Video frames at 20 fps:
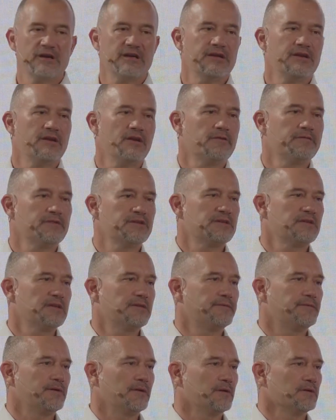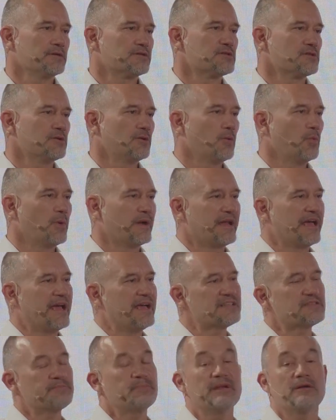innovative also what
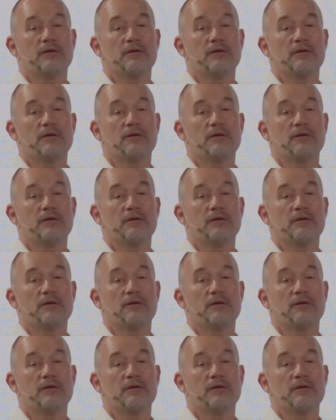has been